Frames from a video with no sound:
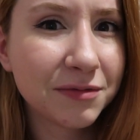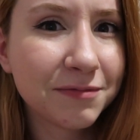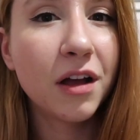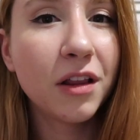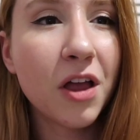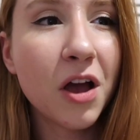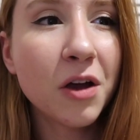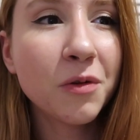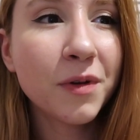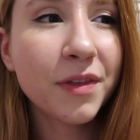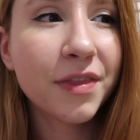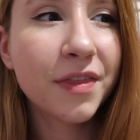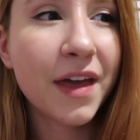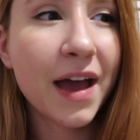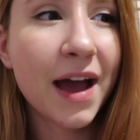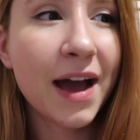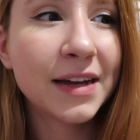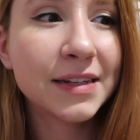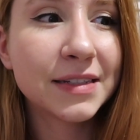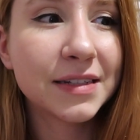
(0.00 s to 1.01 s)
Along with
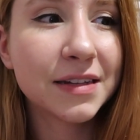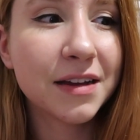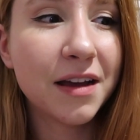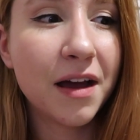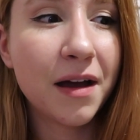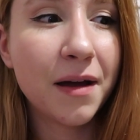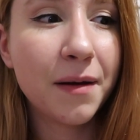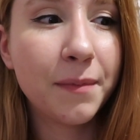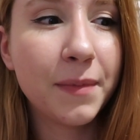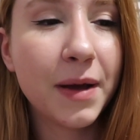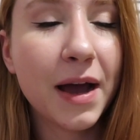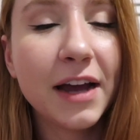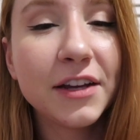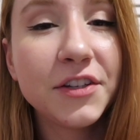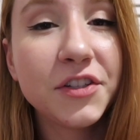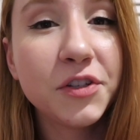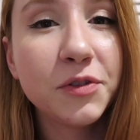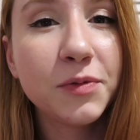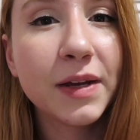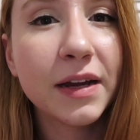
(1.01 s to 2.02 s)
that, um, I
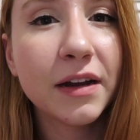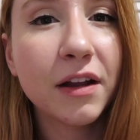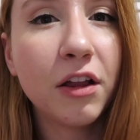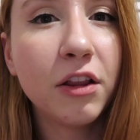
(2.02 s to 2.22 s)
do get